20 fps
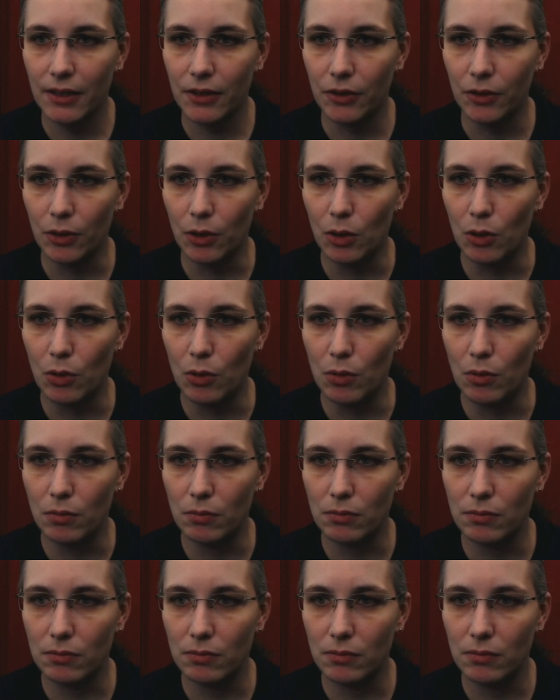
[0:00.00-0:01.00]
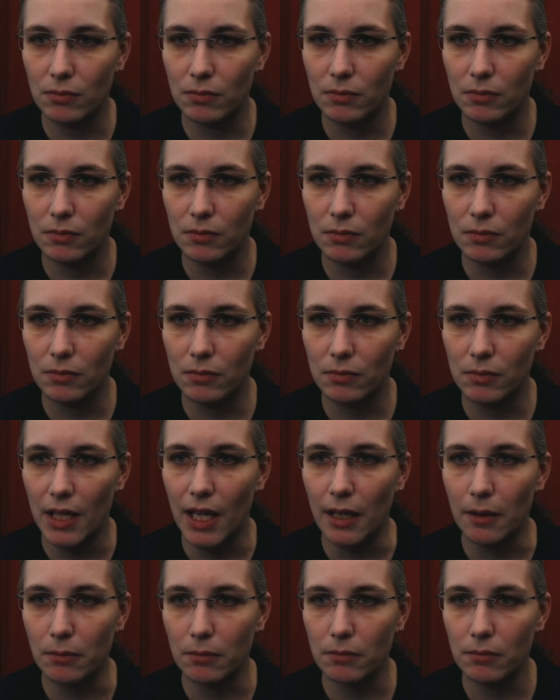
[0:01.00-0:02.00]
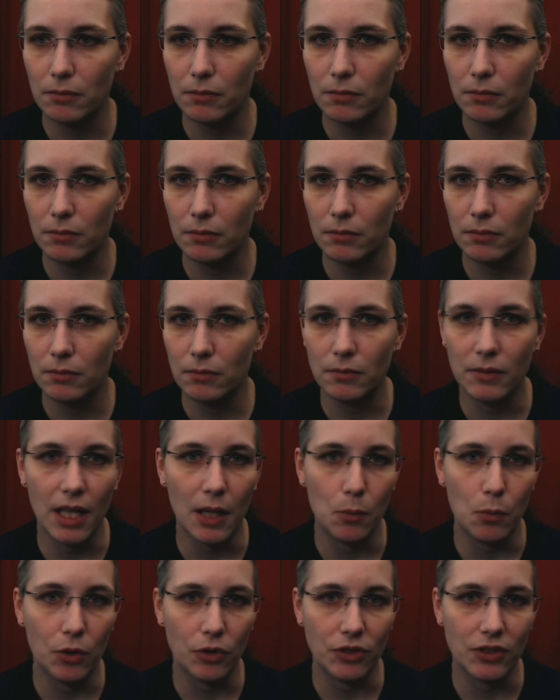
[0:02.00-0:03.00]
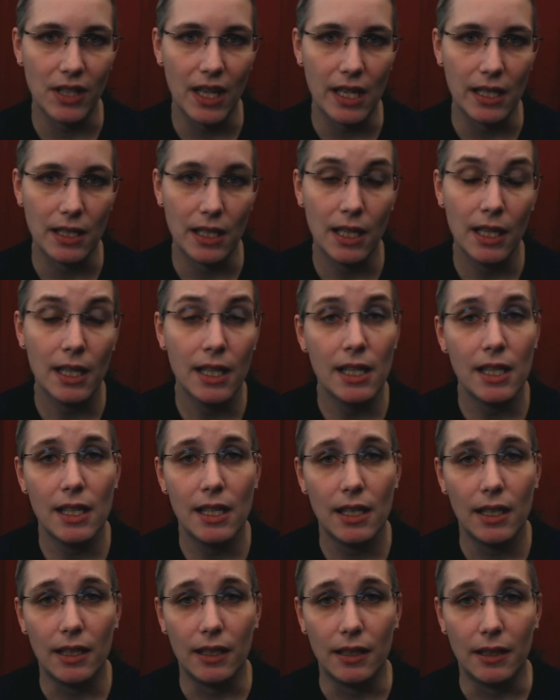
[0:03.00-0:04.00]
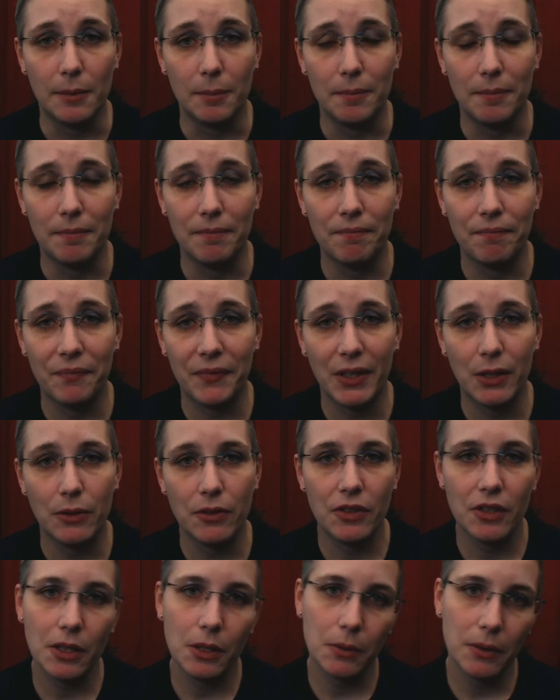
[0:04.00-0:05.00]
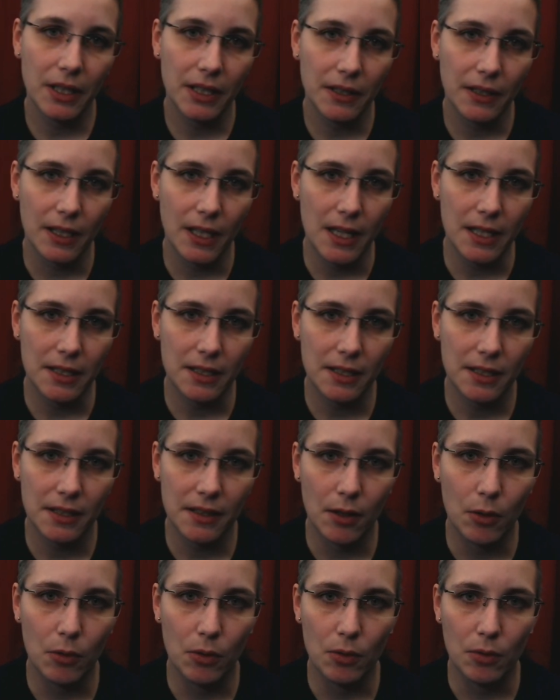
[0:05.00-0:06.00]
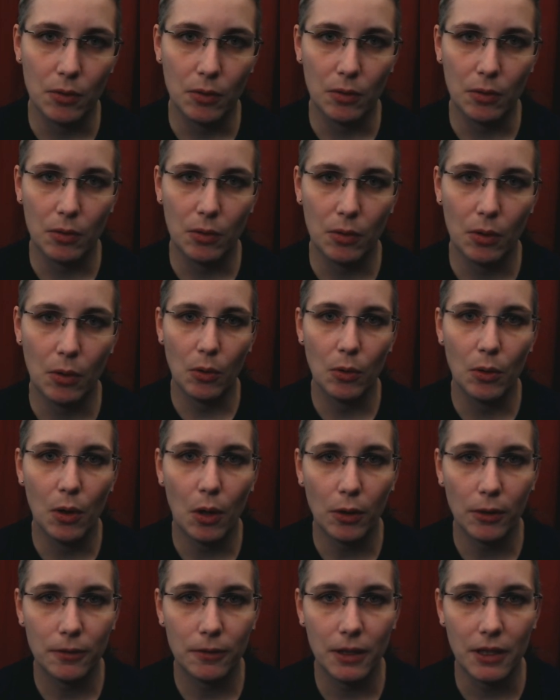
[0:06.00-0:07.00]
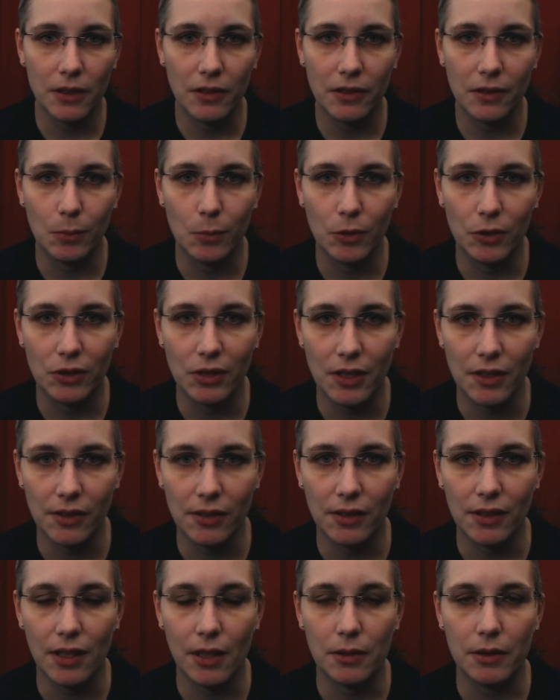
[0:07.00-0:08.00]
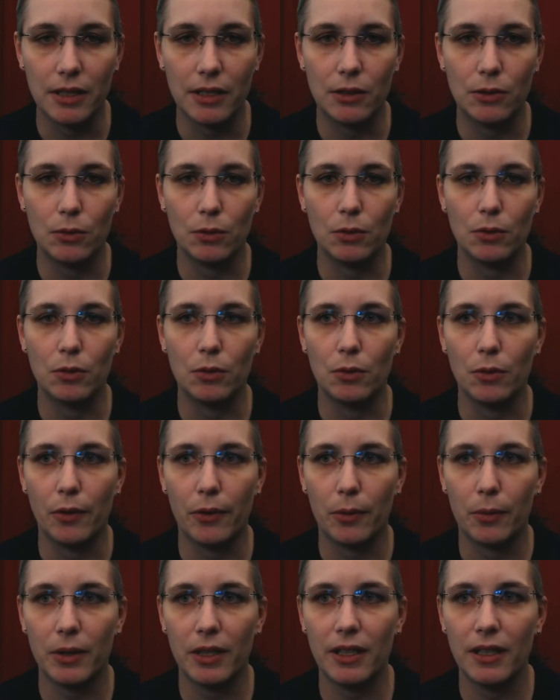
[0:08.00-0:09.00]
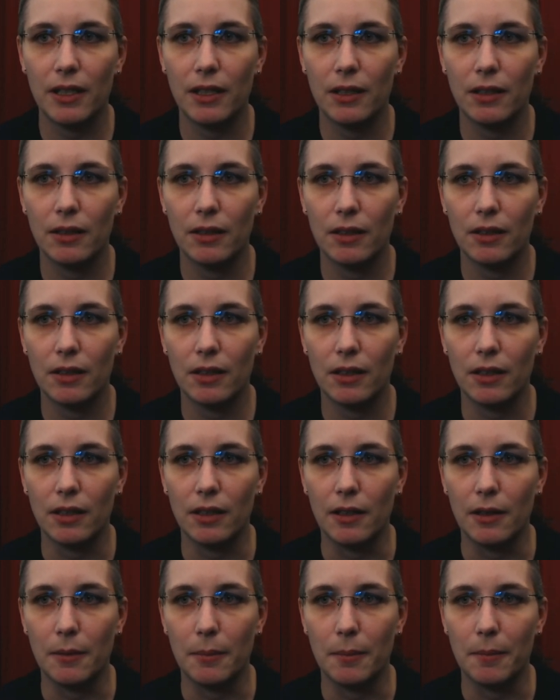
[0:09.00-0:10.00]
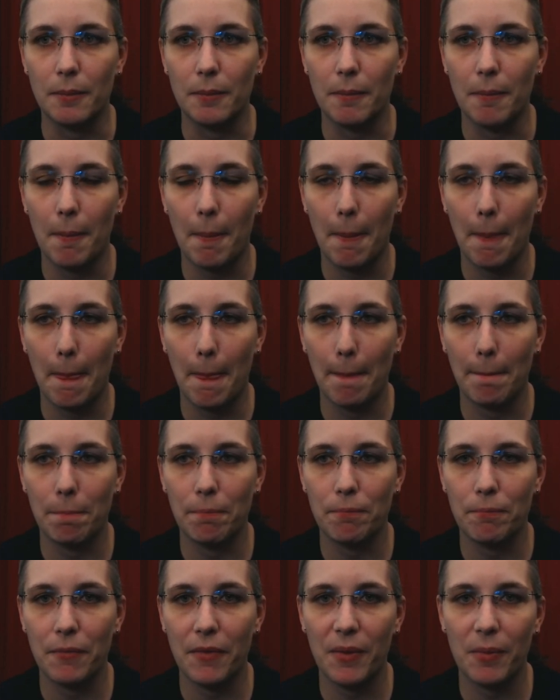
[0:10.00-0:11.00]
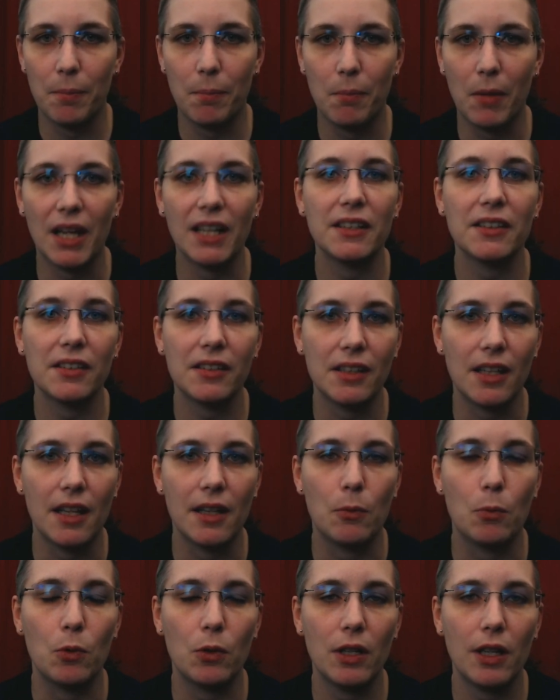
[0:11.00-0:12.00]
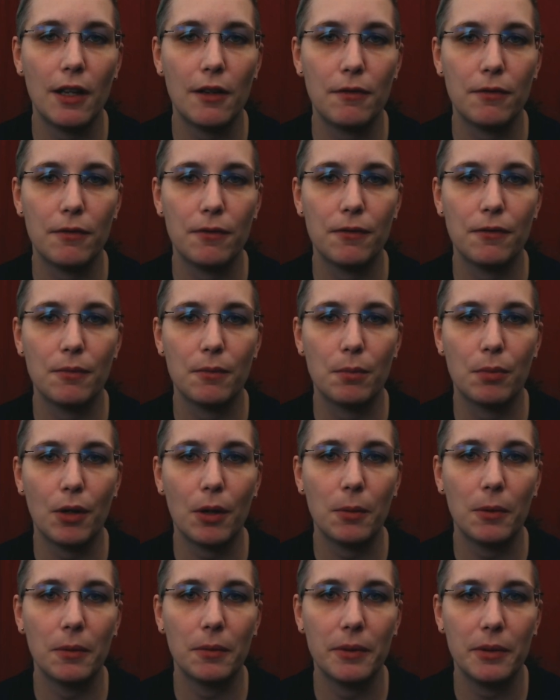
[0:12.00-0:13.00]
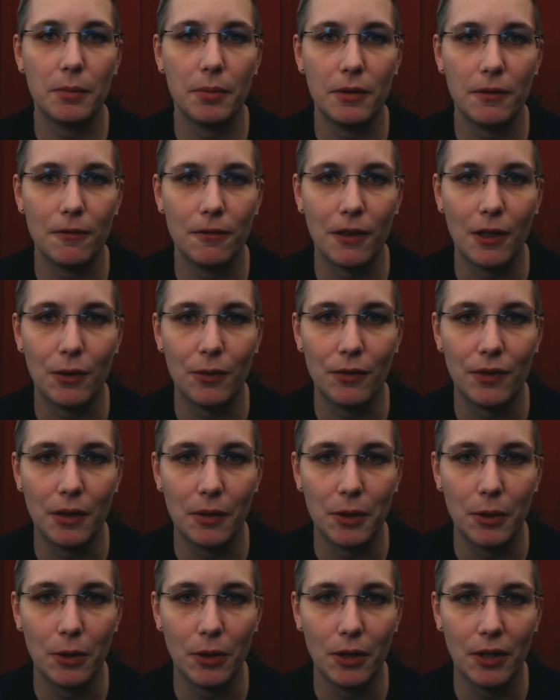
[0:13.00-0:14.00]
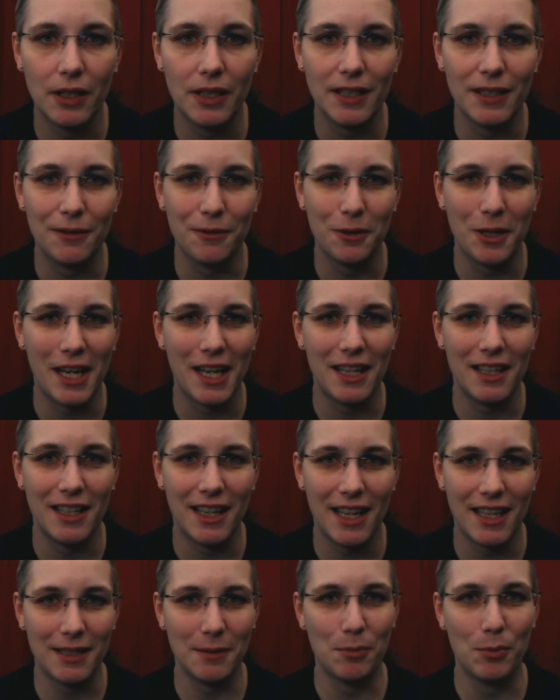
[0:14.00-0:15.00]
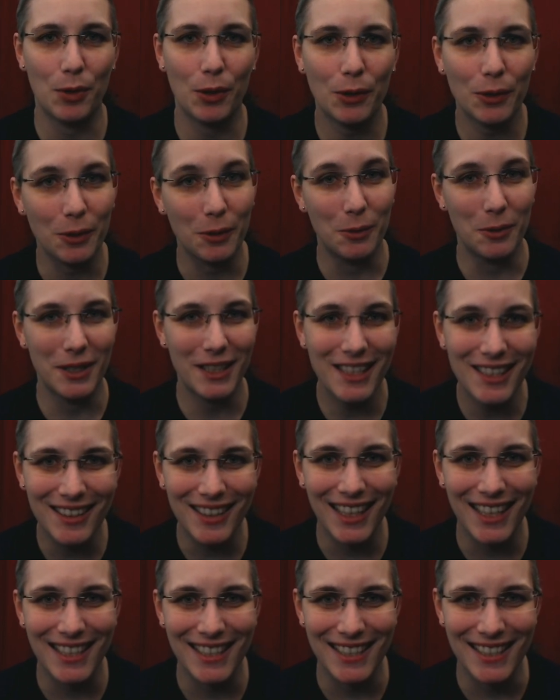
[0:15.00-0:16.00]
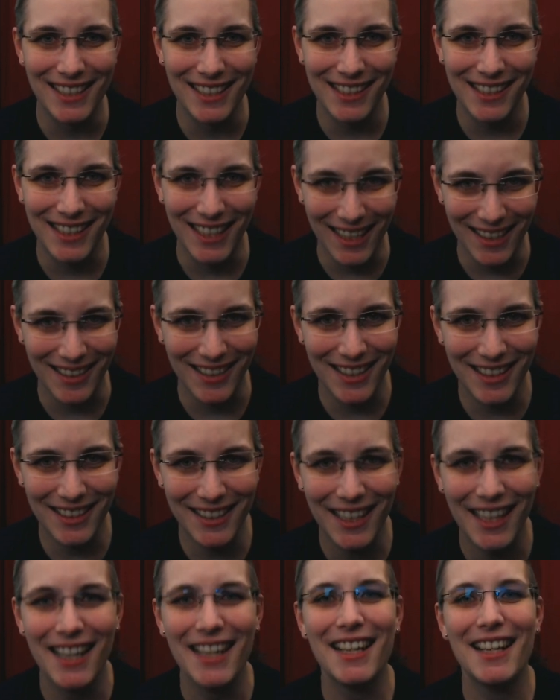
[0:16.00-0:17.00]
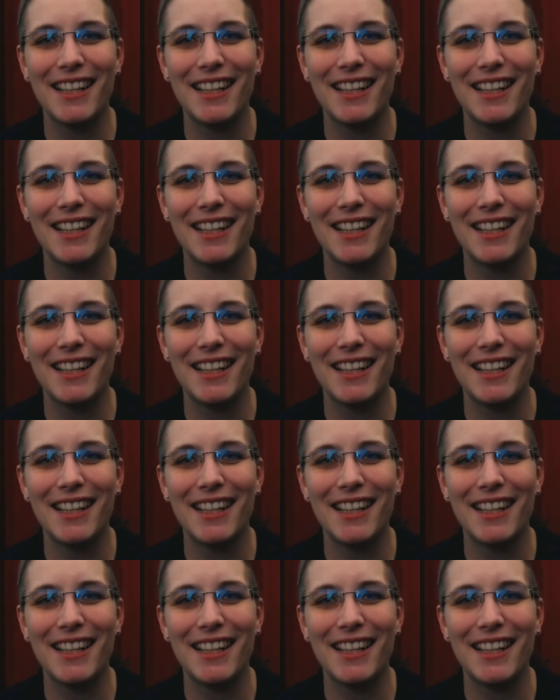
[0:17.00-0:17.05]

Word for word: so, yeah, that was that. Um, considering that the whole hotfix was necessary due to three um, bugs that would have probably been found very early if we had had more release candidate testers.